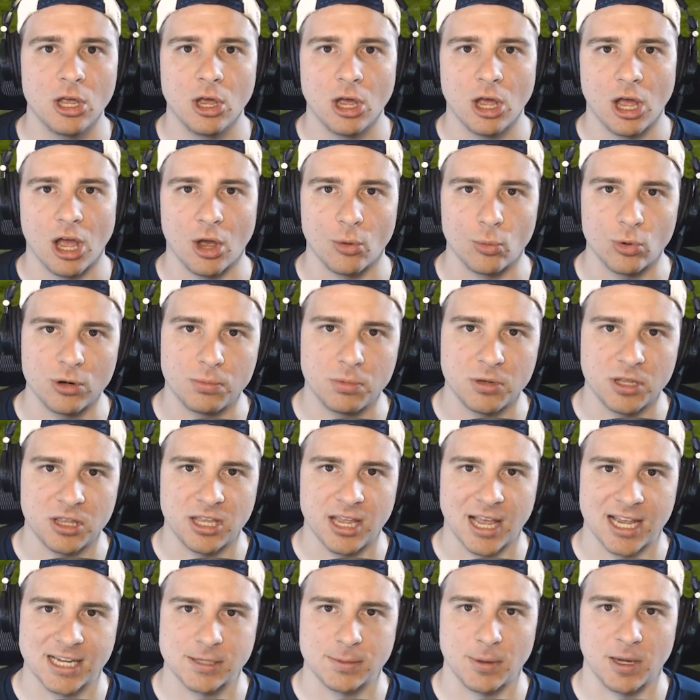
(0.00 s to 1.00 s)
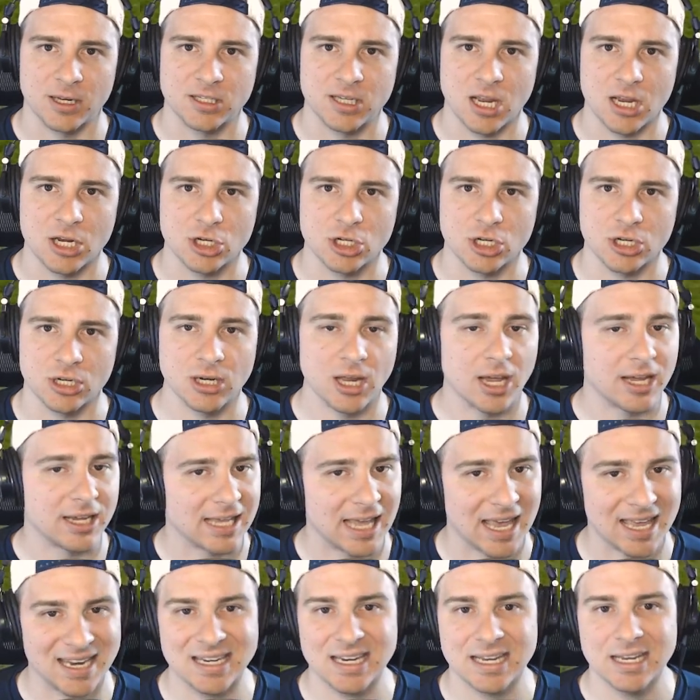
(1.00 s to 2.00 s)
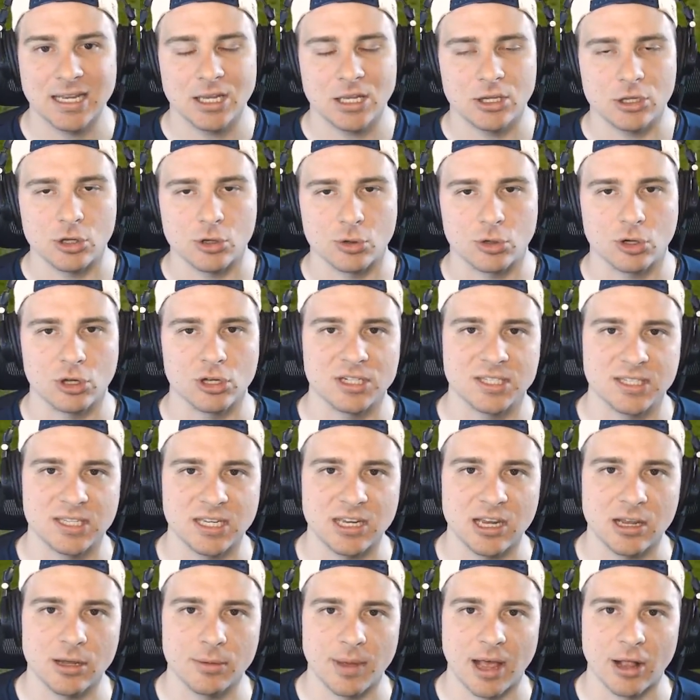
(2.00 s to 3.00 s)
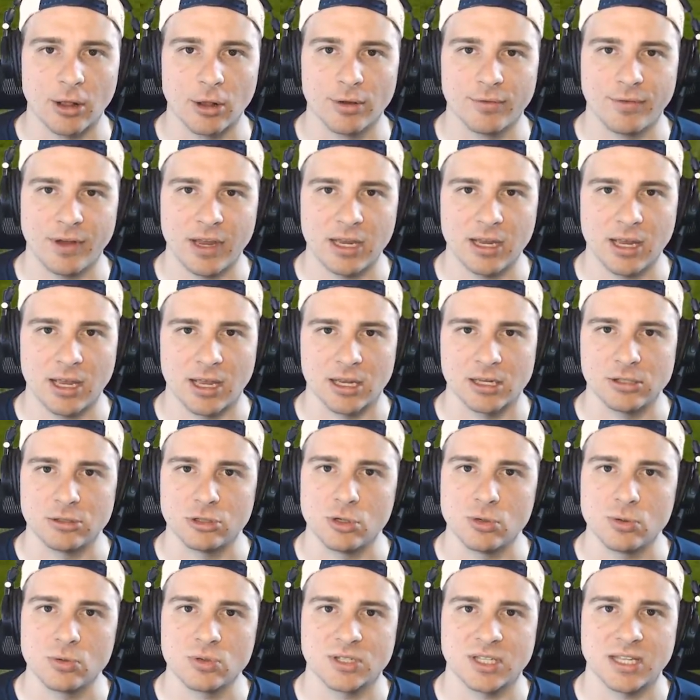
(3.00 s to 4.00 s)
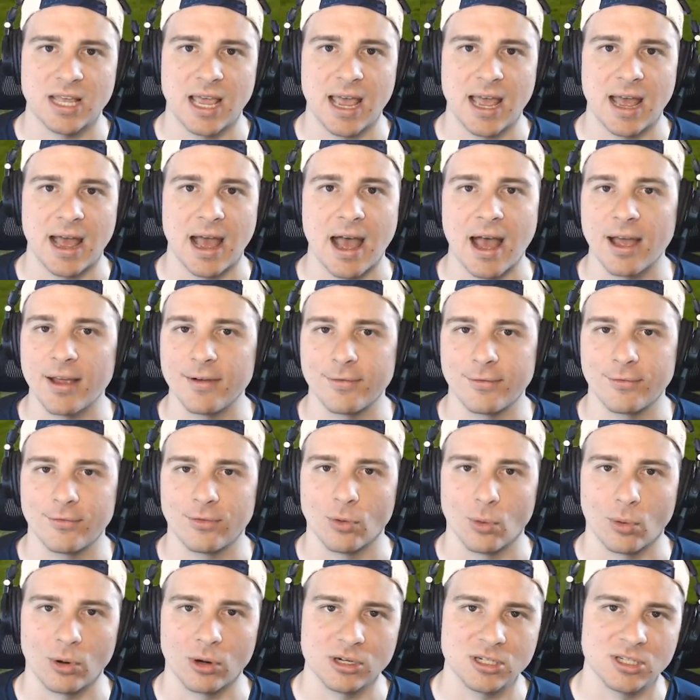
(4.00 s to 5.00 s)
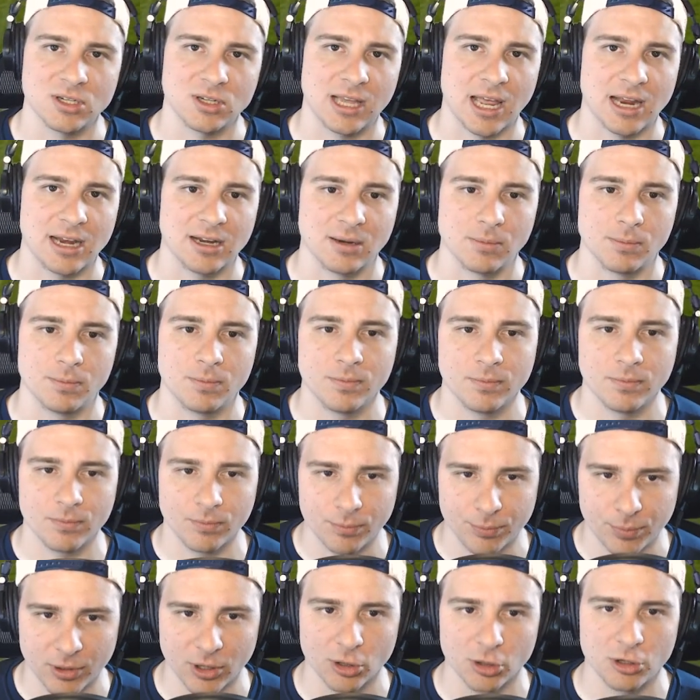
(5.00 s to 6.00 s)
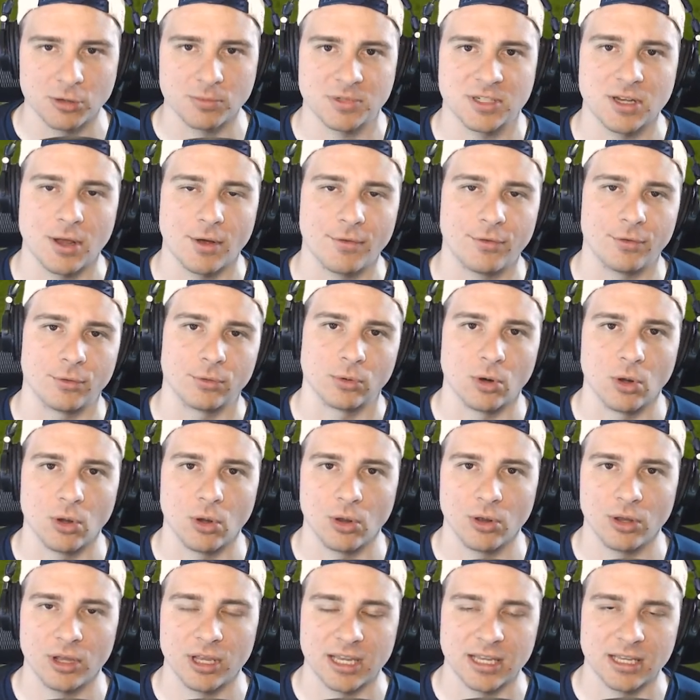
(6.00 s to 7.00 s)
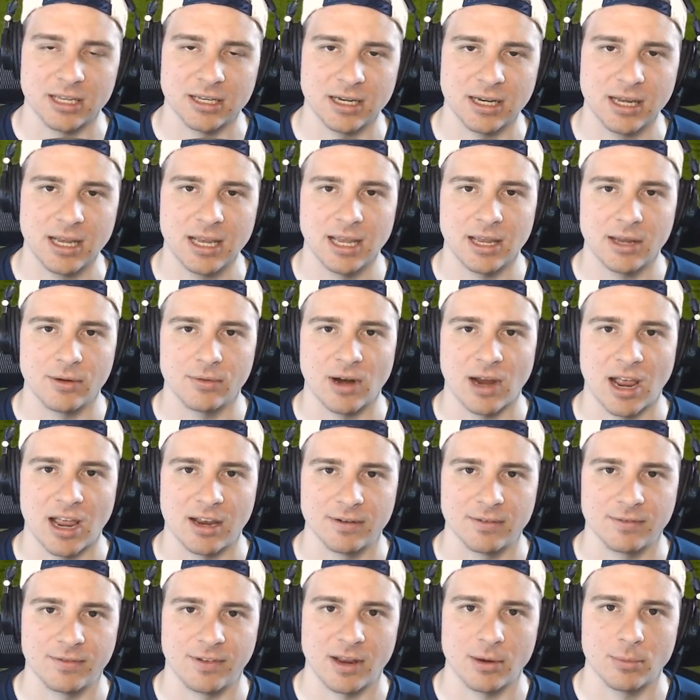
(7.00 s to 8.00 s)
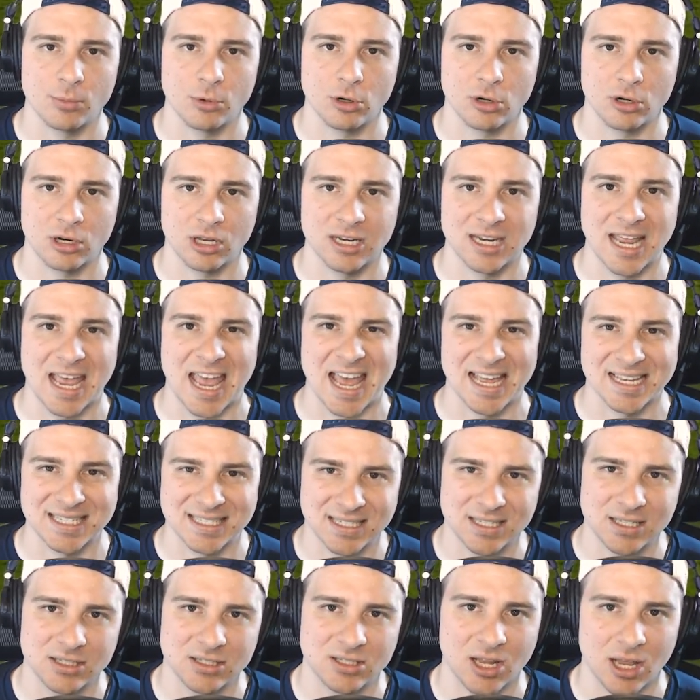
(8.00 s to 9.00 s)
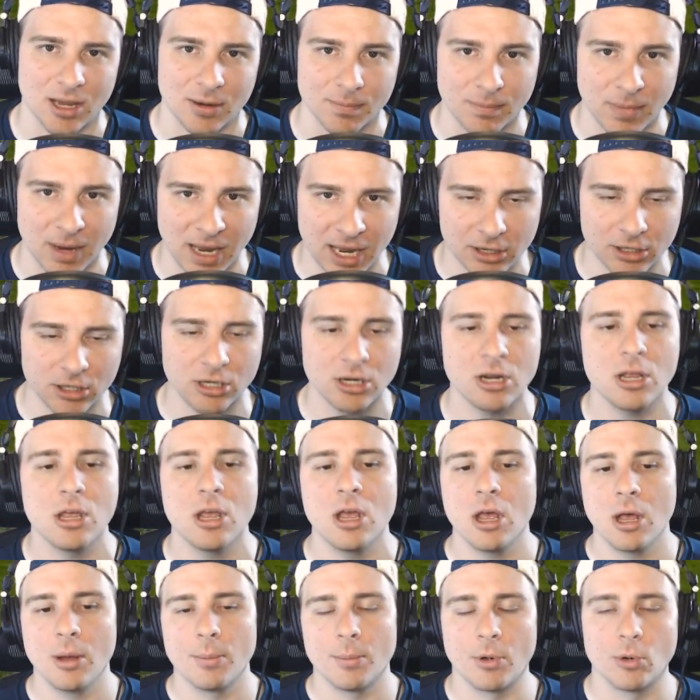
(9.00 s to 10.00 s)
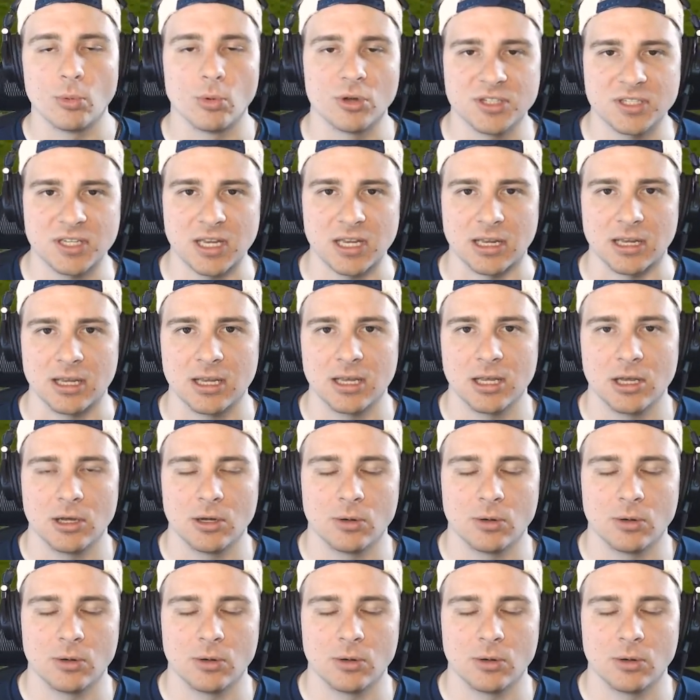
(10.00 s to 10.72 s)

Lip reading: would be the expectation. Again, you could see him elevate and use that high floor to kind of build himself a role in a Ryan Van Bergen-esque type manner, but we'll see.